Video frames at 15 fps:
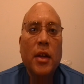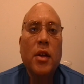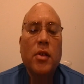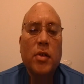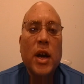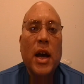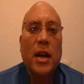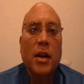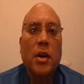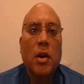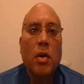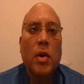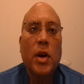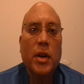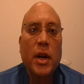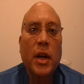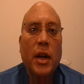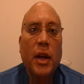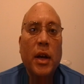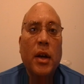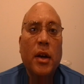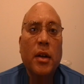and you're trying to go in
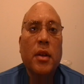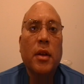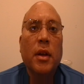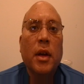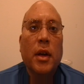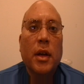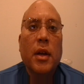there, you,